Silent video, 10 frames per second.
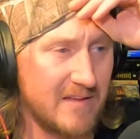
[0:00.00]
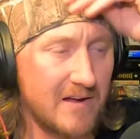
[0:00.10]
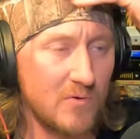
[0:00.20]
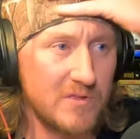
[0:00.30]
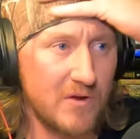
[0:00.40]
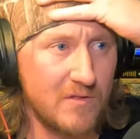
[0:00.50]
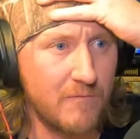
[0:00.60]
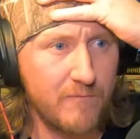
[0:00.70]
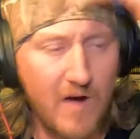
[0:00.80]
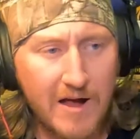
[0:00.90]
Not only are their
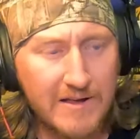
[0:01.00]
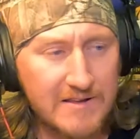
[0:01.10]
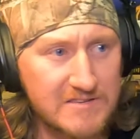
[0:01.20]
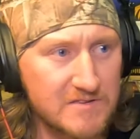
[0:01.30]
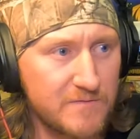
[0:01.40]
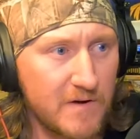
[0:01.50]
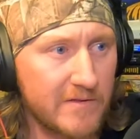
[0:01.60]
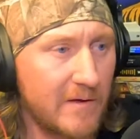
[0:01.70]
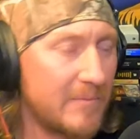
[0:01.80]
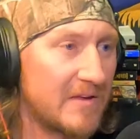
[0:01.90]
finances
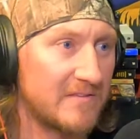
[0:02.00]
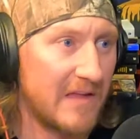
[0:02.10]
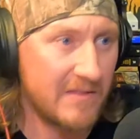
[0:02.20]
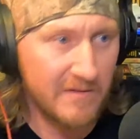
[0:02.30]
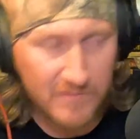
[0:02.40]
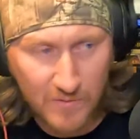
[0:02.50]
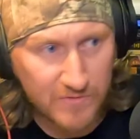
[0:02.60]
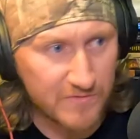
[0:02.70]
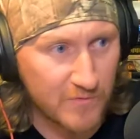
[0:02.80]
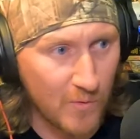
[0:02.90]
fucked up because now they have to go
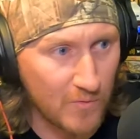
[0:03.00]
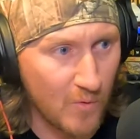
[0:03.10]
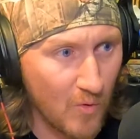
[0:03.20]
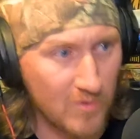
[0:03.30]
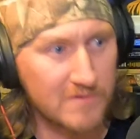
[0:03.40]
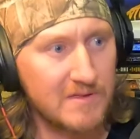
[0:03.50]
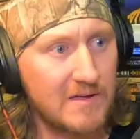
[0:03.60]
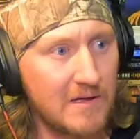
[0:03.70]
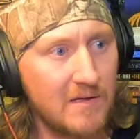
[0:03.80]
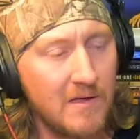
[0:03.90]
through this whole court
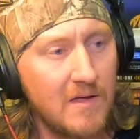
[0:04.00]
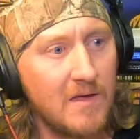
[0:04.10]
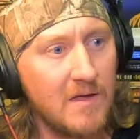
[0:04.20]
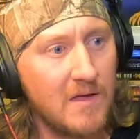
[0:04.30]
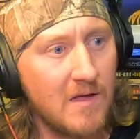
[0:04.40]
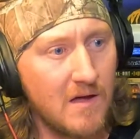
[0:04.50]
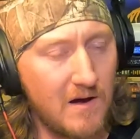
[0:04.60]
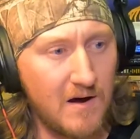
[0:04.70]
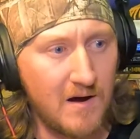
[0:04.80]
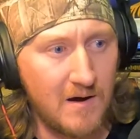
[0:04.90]
thing,
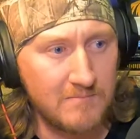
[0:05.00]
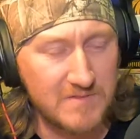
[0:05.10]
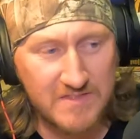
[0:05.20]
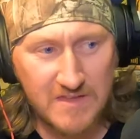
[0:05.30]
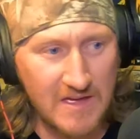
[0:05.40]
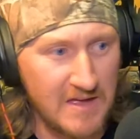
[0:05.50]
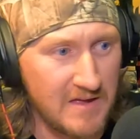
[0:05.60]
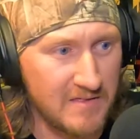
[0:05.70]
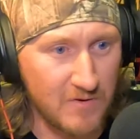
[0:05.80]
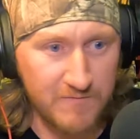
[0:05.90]

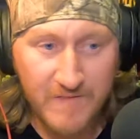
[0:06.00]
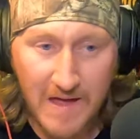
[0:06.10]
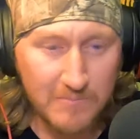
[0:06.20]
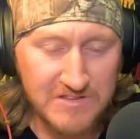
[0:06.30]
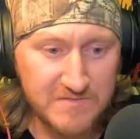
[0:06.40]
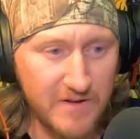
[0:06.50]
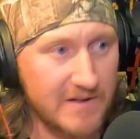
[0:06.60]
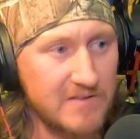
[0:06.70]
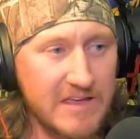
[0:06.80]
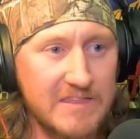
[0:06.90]
their families
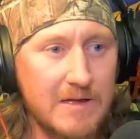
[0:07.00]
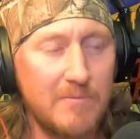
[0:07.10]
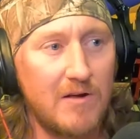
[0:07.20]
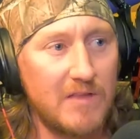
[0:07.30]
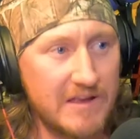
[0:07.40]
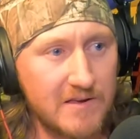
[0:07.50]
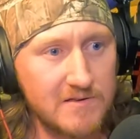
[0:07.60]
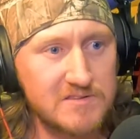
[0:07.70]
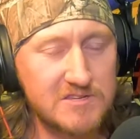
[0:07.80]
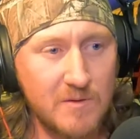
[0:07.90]
affected. Like, think about, like,
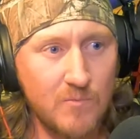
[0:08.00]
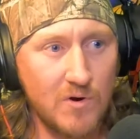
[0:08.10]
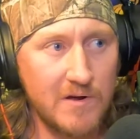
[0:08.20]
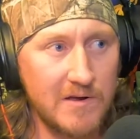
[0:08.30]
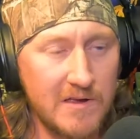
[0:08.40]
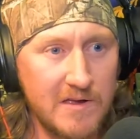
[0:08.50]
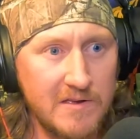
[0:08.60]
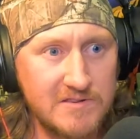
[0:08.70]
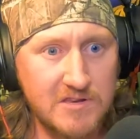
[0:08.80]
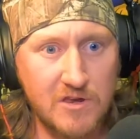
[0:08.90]
someone
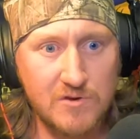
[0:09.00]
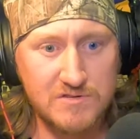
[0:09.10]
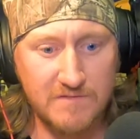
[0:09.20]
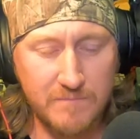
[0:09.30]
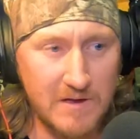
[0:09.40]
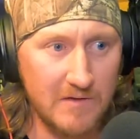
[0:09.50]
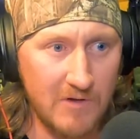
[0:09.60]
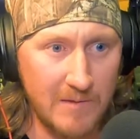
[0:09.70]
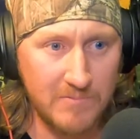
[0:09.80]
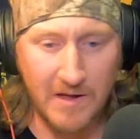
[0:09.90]
is accused of being raped.